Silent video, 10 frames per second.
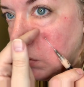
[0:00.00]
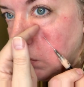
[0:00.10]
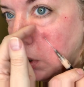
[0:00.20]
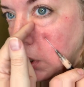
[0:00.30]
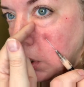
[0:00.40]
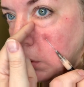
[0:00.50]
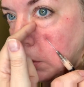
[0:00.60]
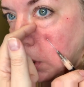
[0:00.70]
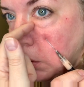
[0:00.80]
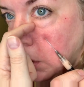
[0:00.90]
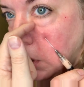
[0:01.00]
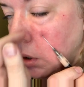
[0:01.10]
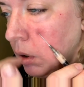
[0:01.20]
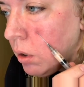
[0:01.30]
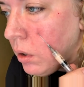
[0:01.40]
right about here.
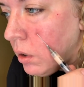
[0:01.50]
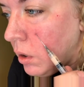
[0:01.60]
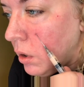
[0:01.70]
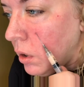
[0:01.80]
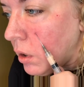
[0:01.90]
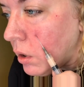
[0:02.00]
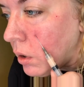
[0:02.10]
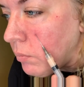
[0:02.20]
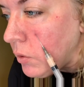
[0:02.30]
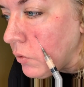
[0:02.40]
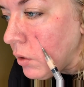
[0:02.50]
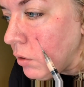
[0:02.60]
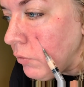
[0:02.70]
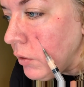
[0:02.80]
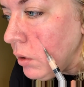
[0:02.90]
And I'm just going to
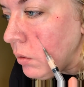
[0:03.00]
fill.